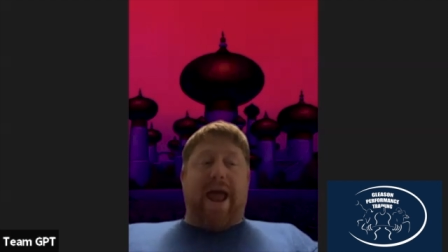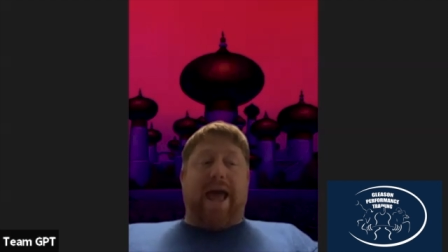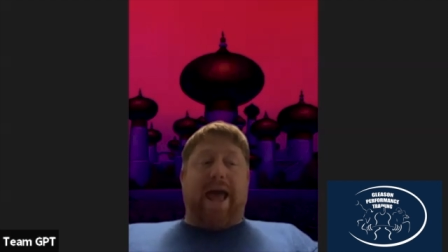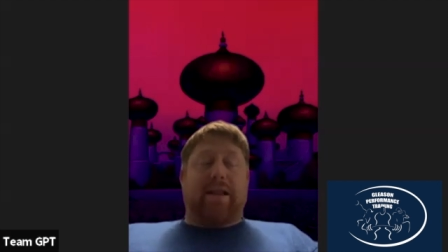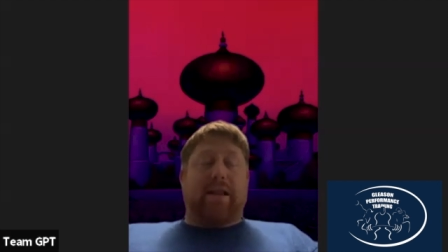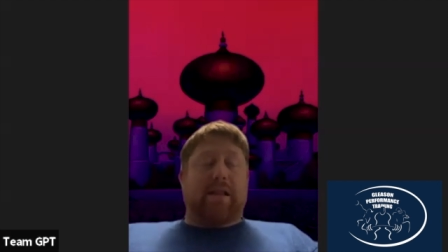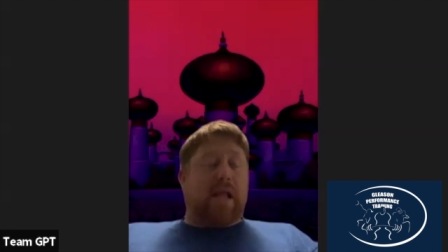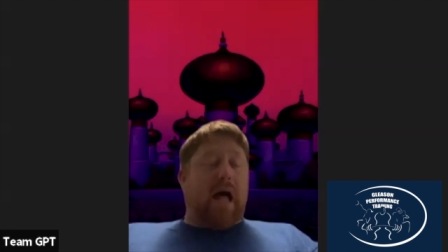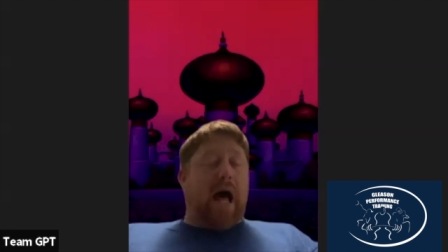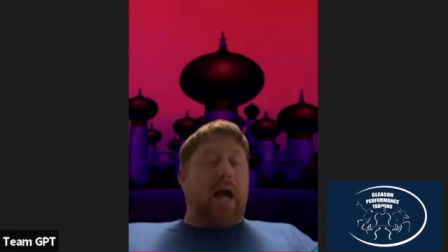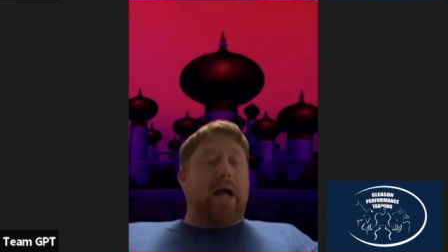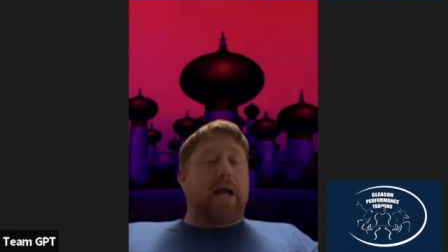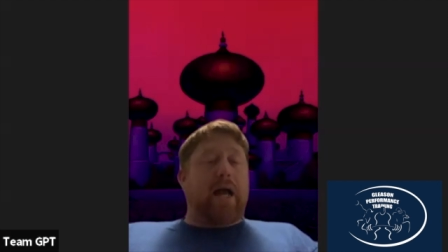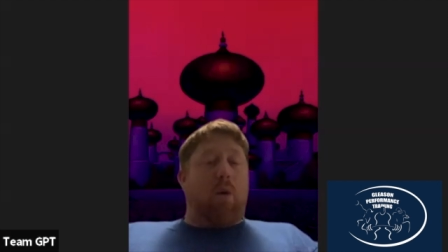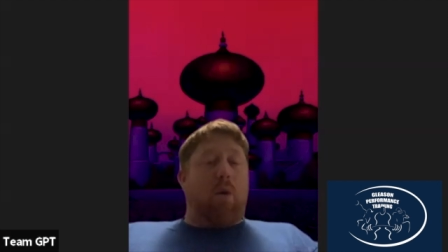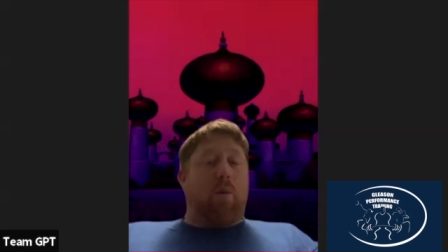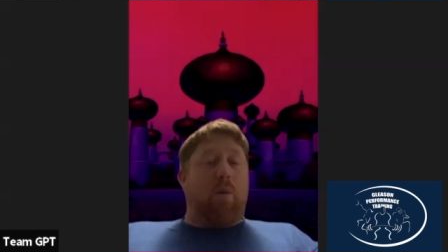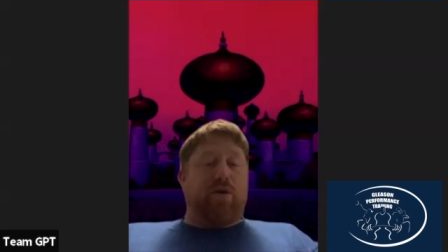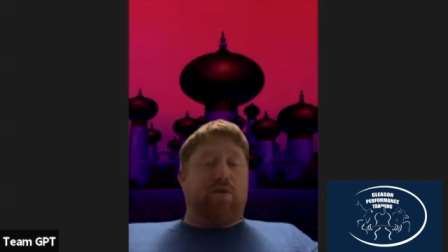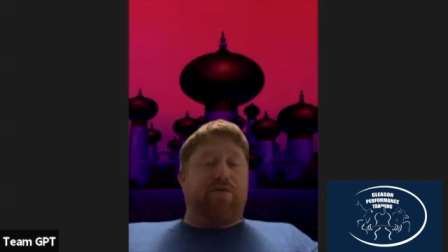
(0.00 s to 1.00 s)
At
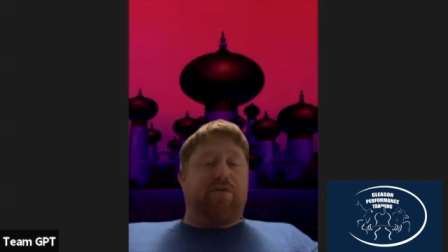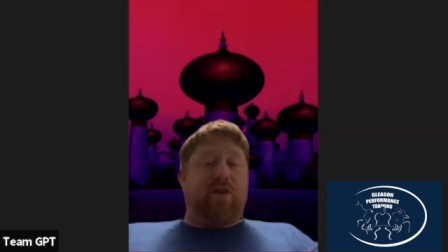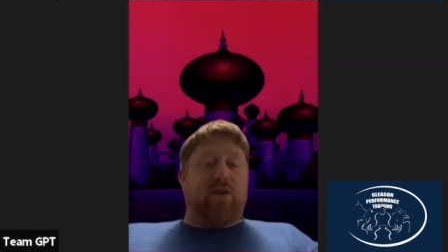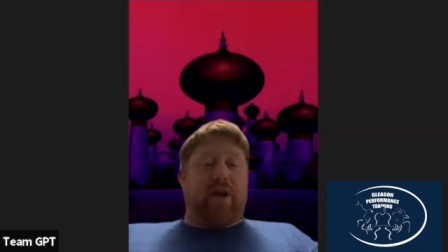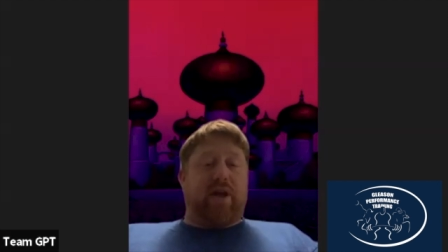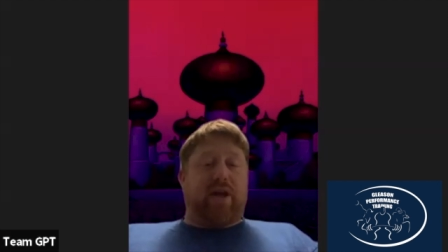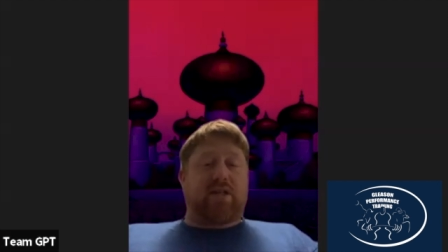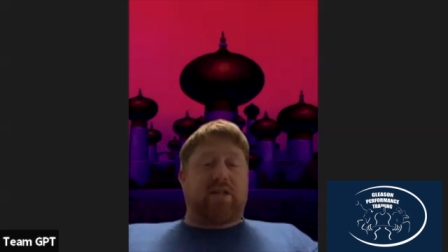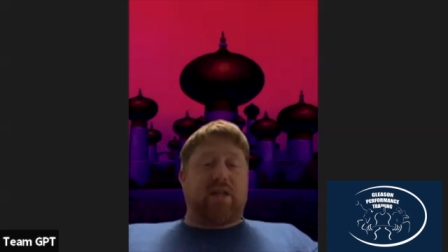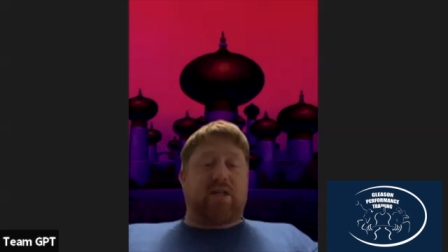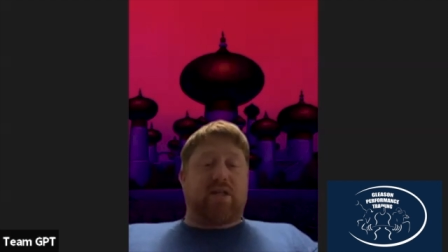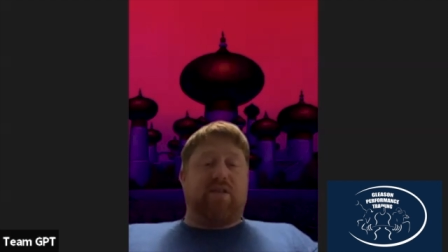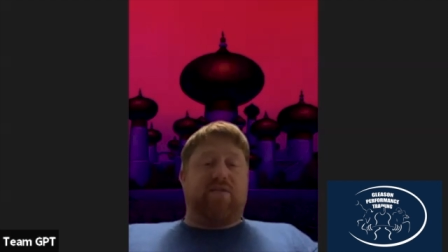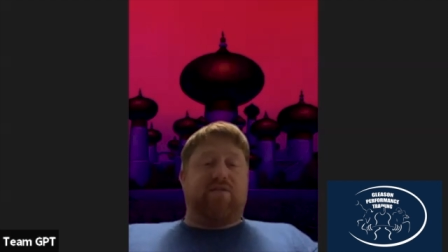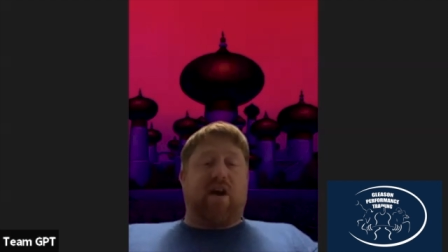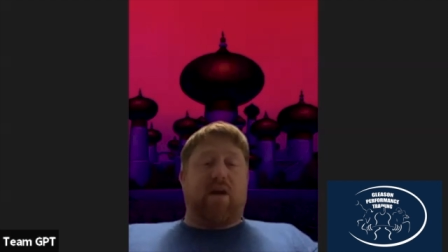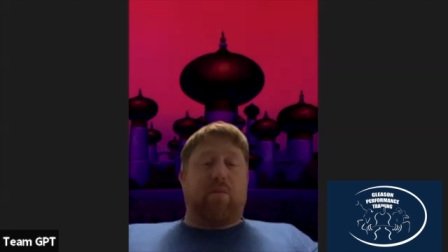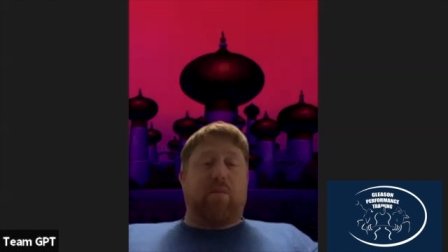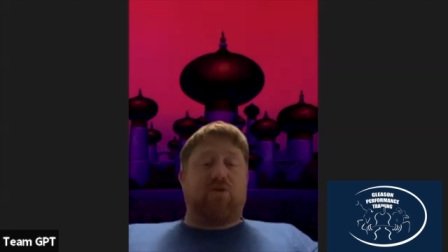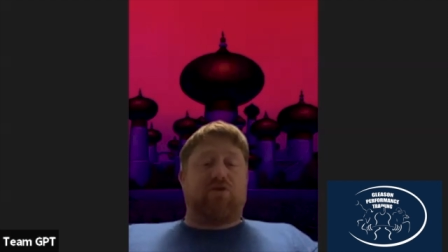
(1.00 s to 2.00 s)
lockout, it'll feel like
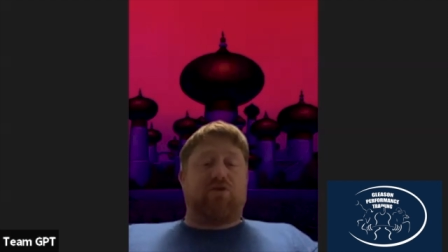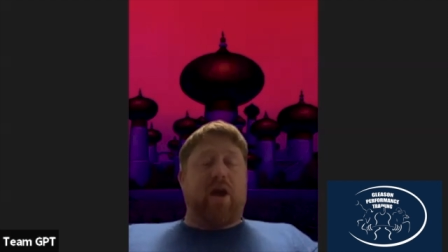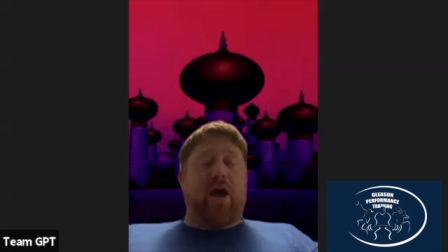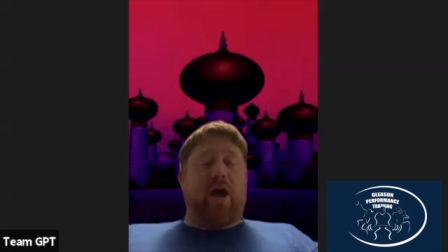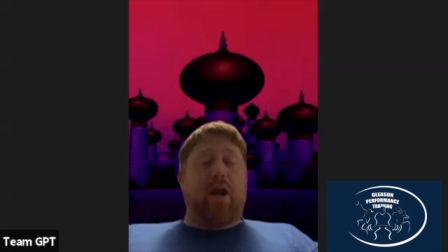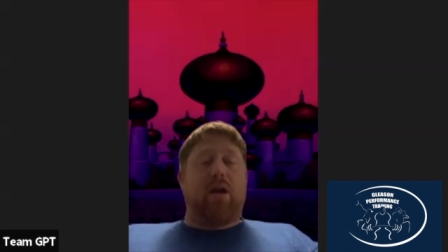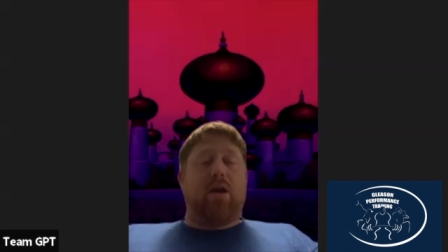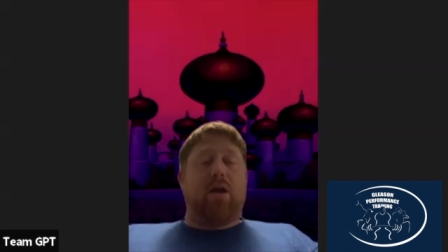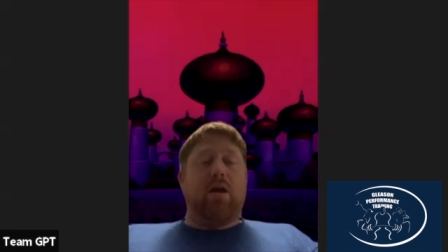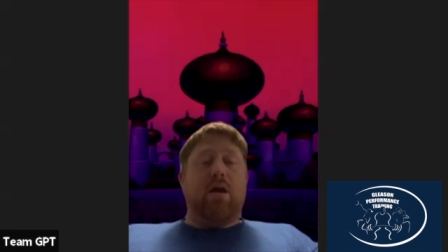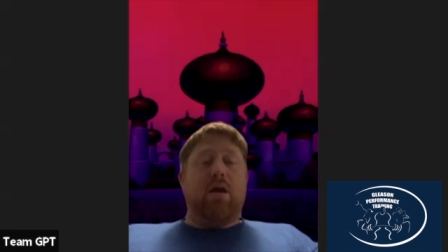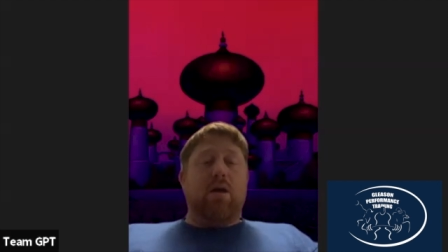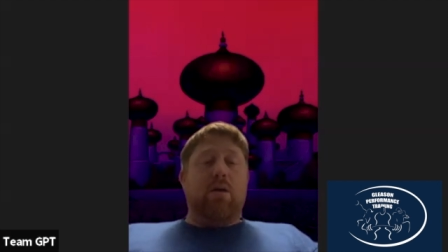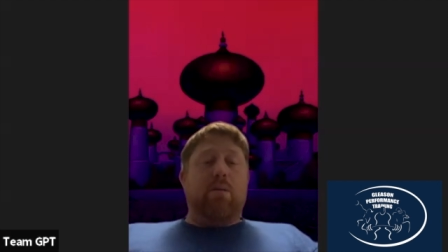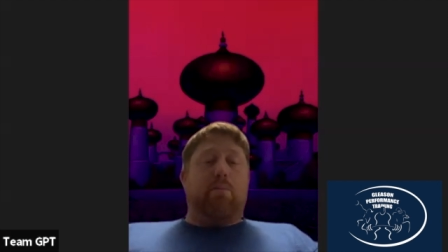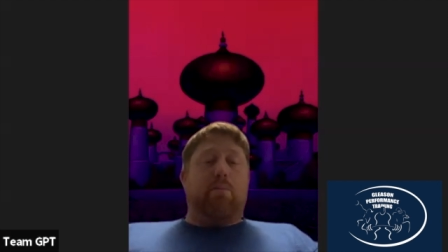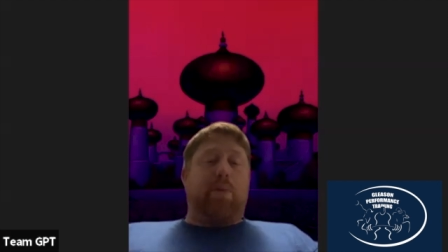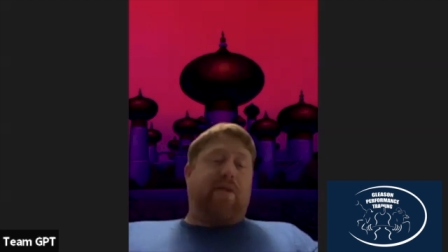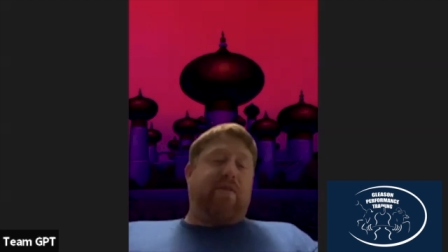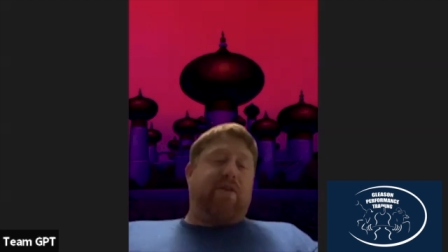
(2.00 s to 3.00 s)
65%,
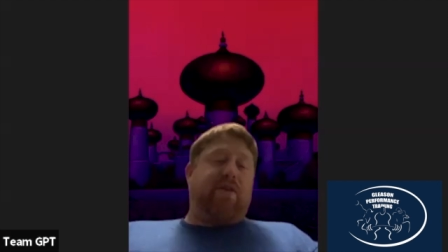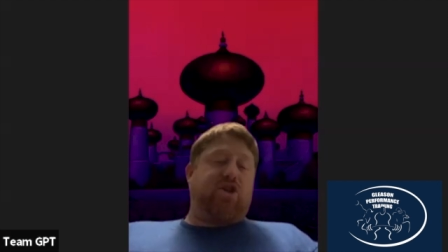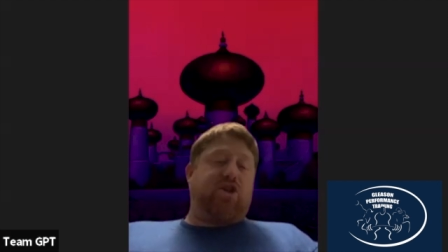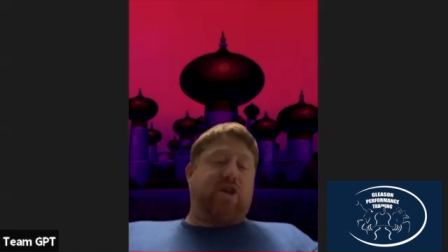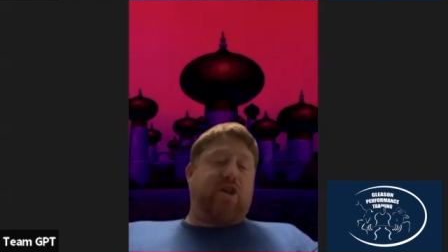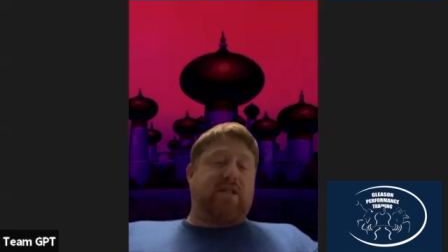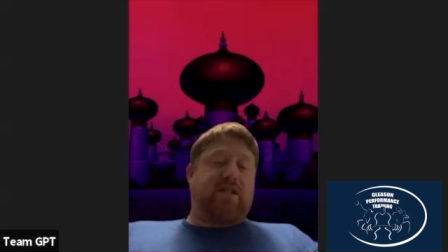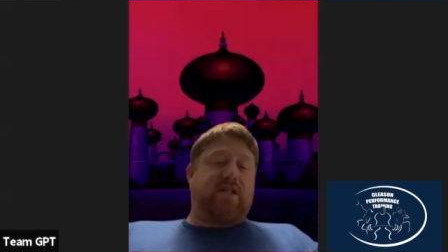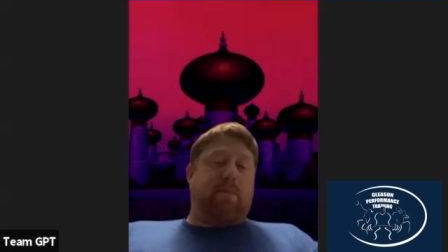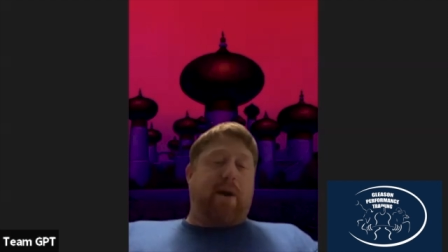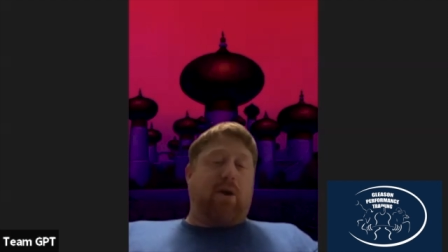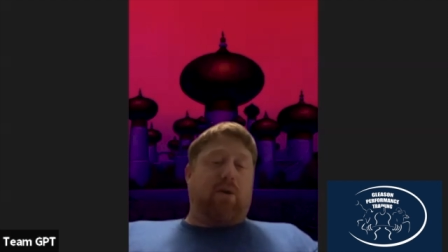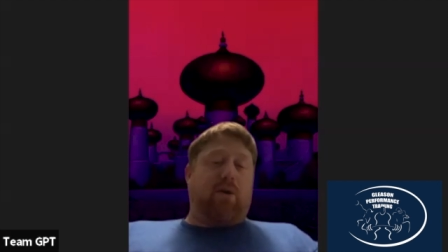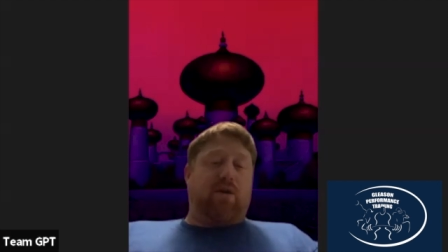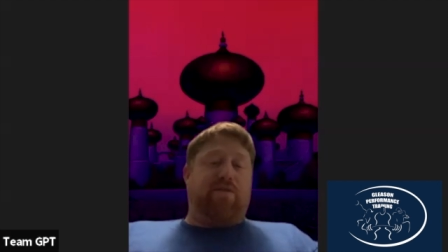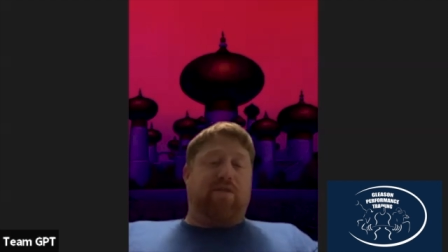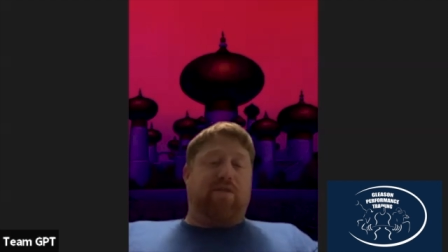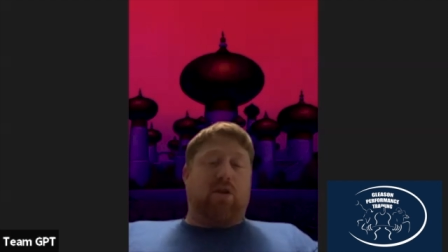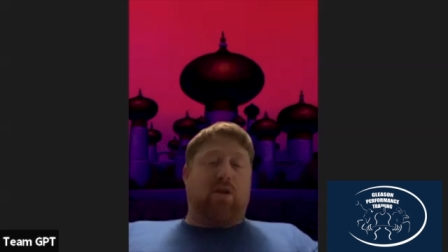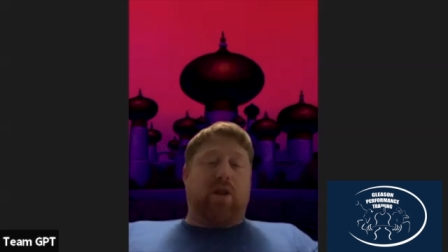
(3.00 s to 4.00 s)
but on the chest, it might
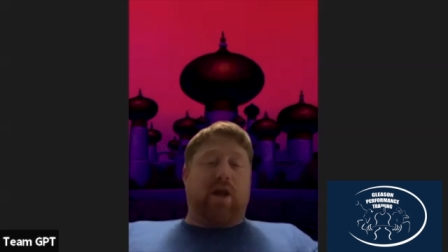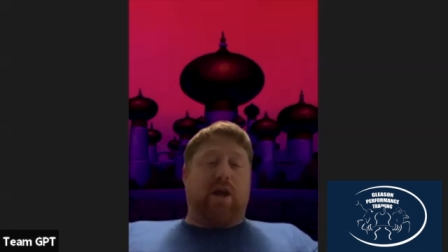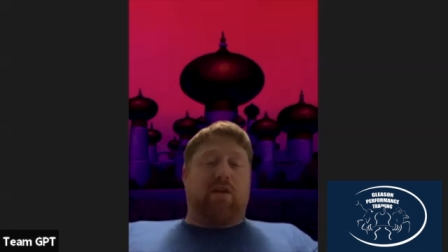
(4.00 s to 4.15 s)
only feel like